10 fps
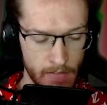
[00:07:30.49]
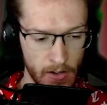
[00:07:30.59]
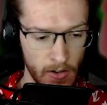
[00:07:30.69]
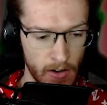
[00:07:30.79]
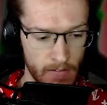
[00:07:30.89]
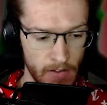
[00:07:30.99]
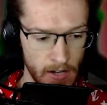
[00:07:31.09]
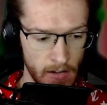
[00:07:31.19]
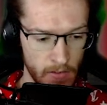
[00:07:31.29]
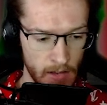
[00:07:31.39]
I don't have
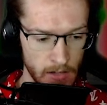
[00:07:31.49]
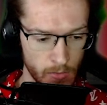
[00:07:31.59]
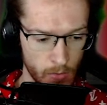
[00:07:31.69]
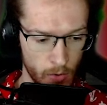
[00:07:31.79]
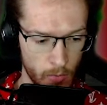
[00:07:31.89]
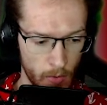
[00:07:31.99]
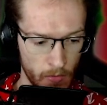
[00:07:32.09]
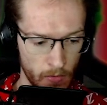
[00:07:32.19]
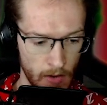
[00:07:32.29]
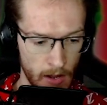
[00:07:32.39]
any of the actual good
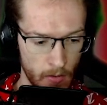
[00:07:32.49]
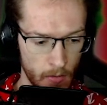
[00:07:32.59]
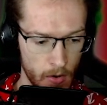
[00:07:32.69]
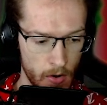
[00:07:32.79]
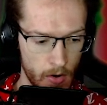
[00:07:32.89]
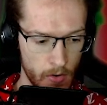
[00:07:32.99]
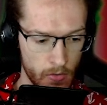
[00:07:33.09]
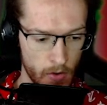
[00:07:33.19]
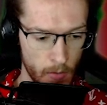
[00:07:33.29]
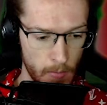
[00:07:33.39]
ones for now, so it would be a